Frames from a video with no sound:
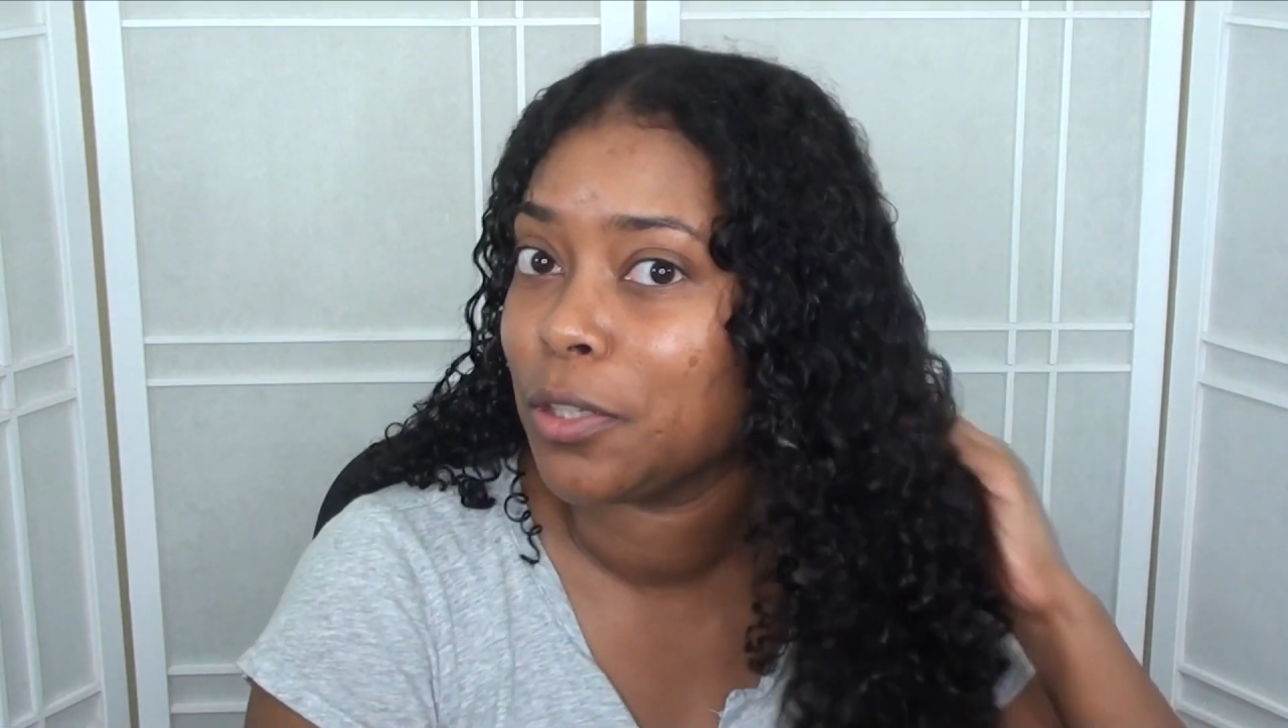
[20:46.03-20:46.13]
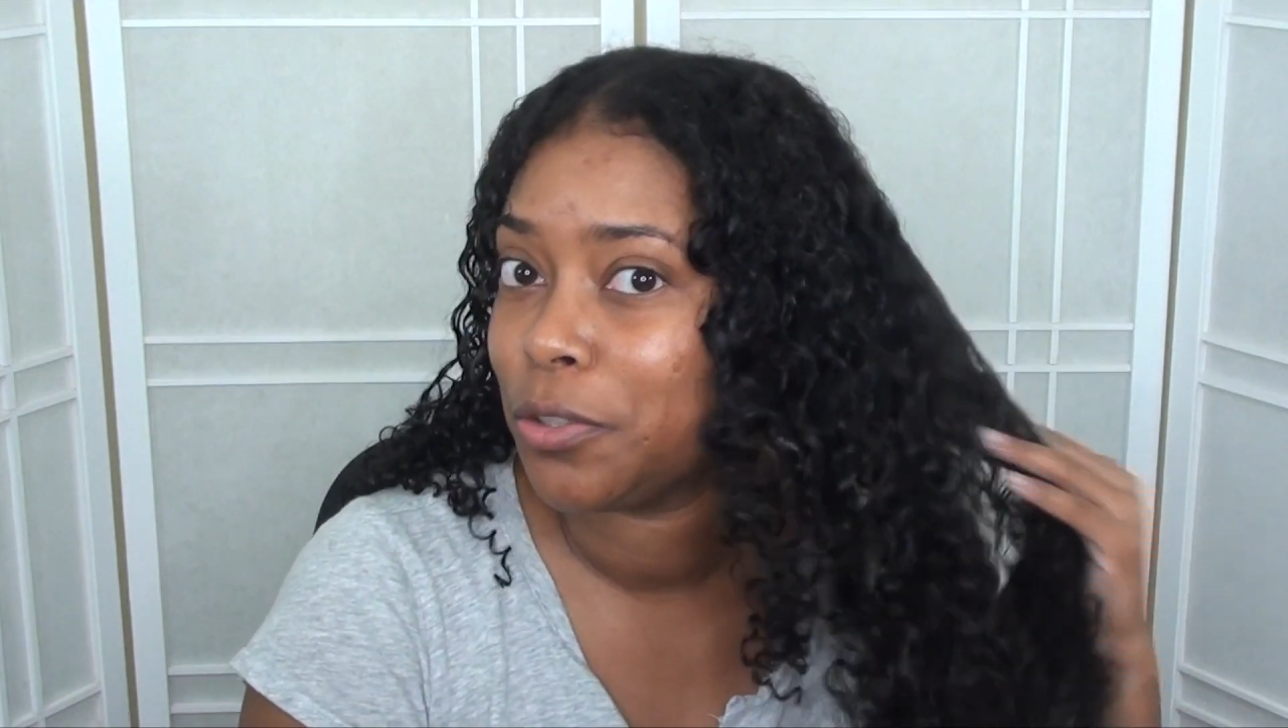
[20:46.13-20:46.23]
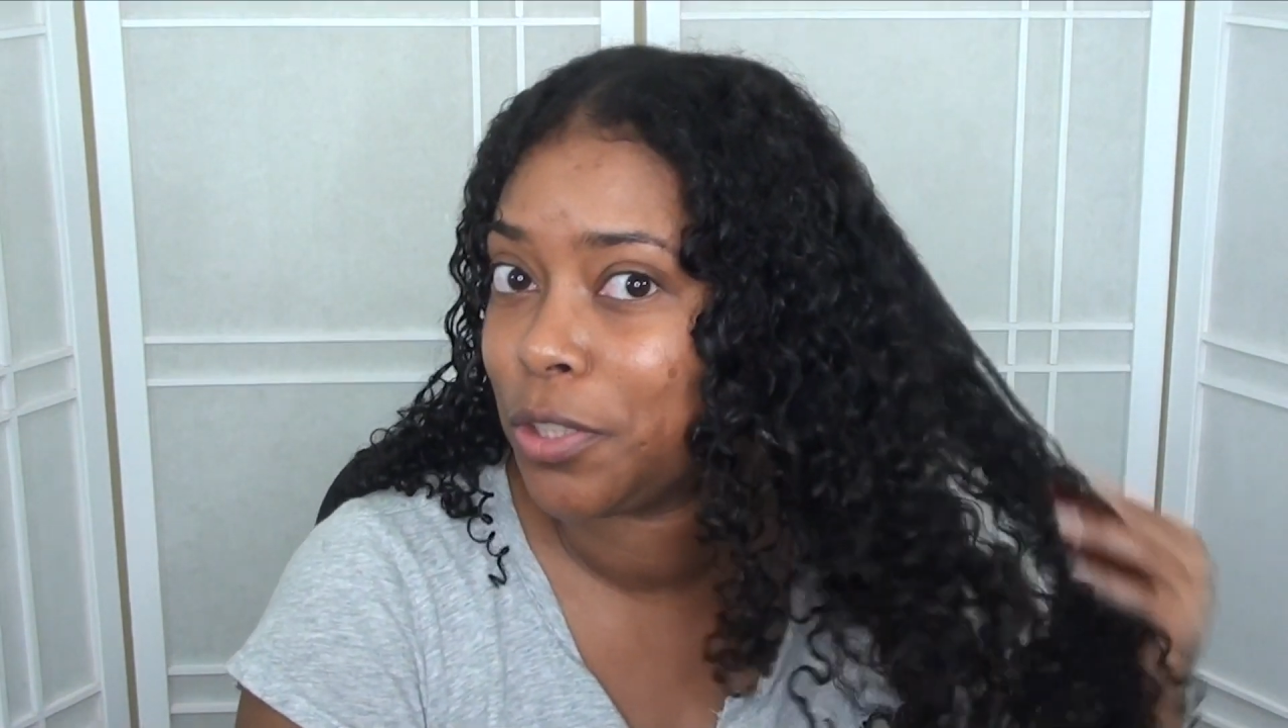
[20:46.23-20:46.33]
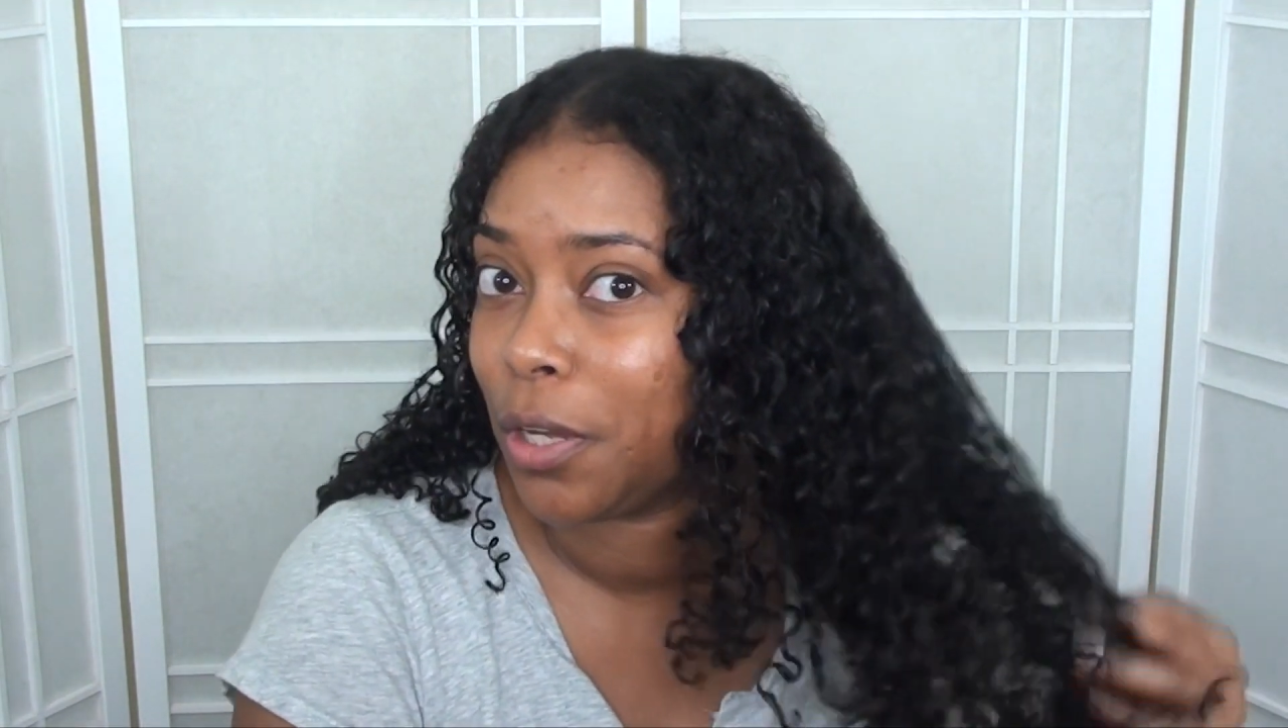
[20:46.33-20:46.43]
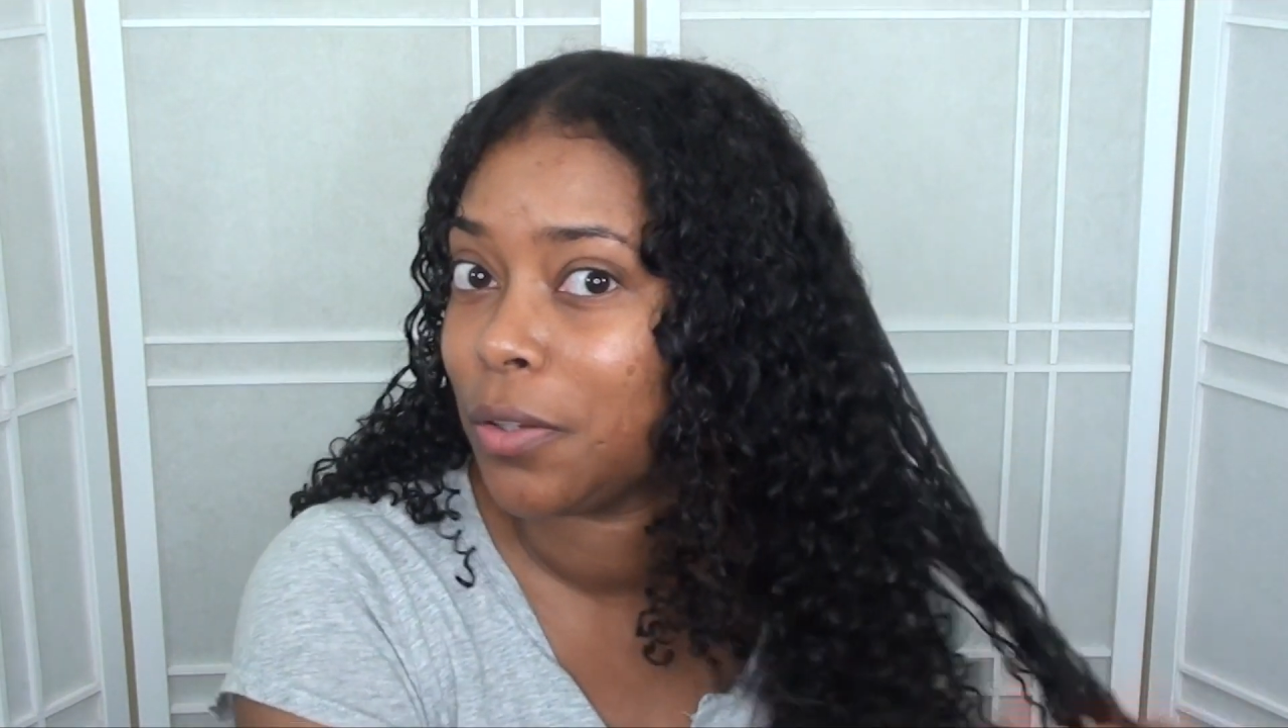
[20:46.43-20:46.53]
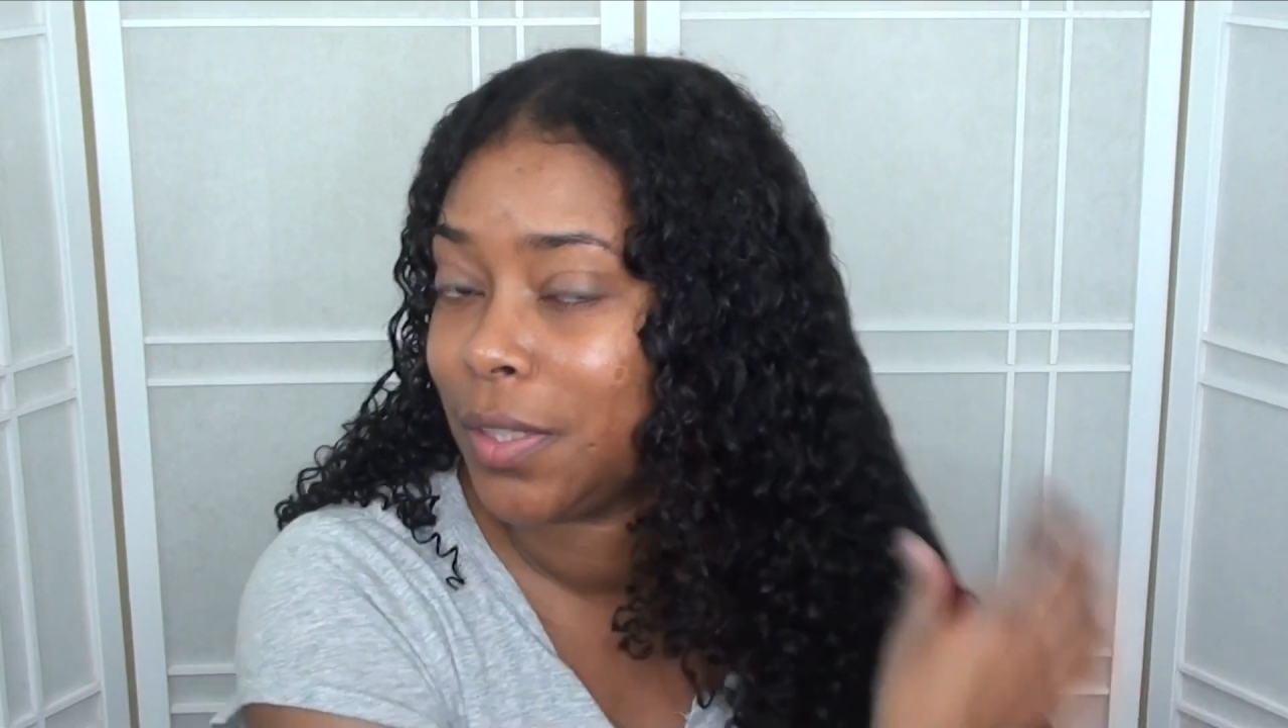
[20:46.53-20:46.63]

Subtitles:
told y'all